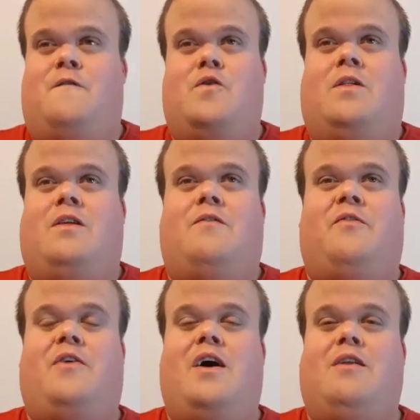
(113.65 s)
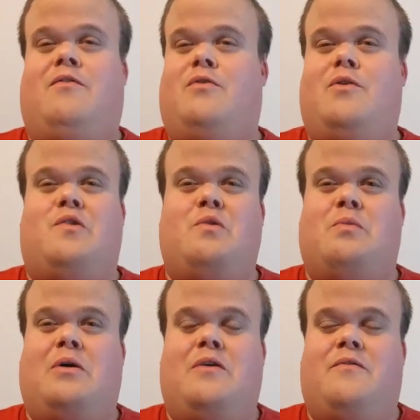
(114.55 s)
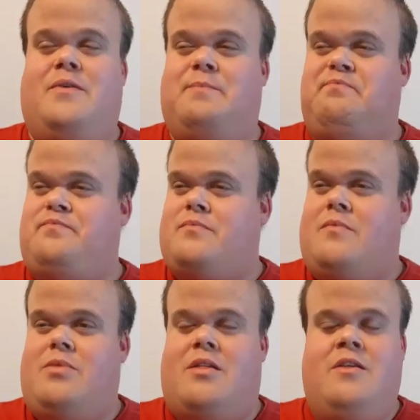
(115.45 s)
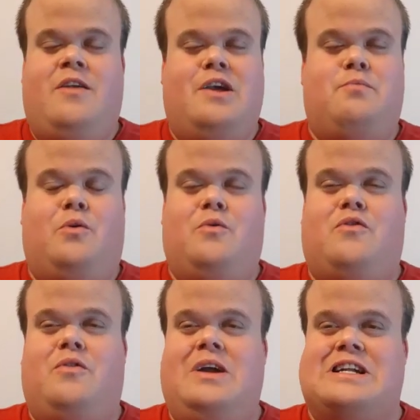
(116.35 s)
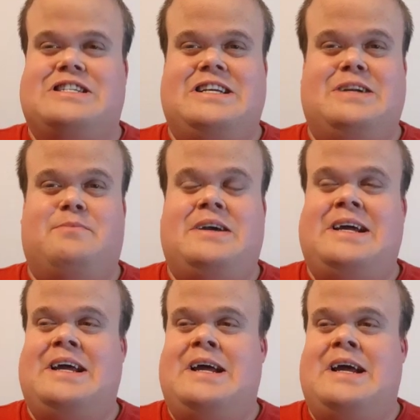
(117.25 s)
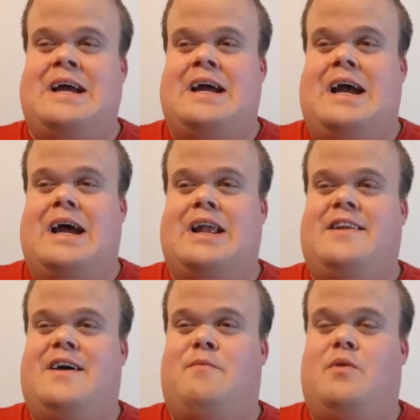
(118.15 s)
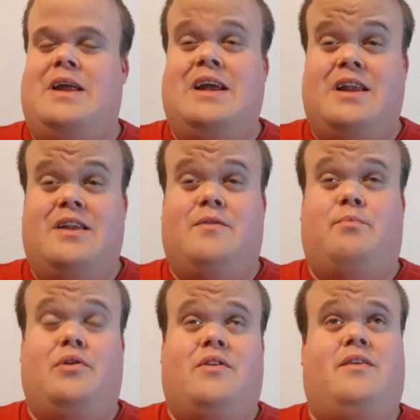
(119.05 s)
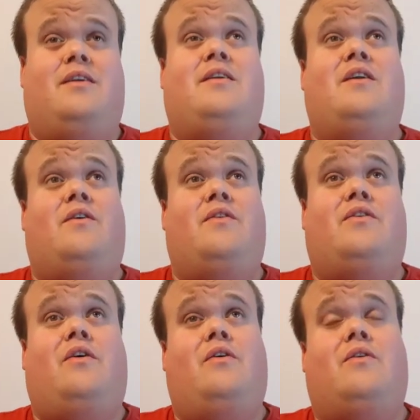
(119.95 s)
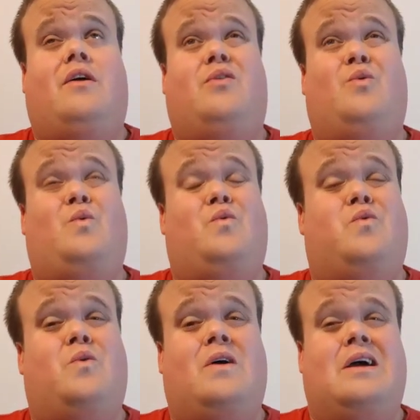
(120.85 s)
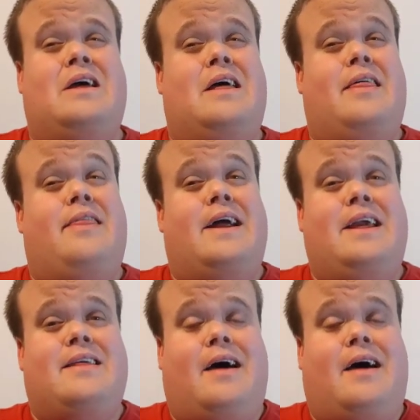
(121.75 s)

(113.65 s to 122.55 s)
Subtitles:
first ever final for a super over, 6 balls to each team, and when England put 16 on the total, I thought, oof, that is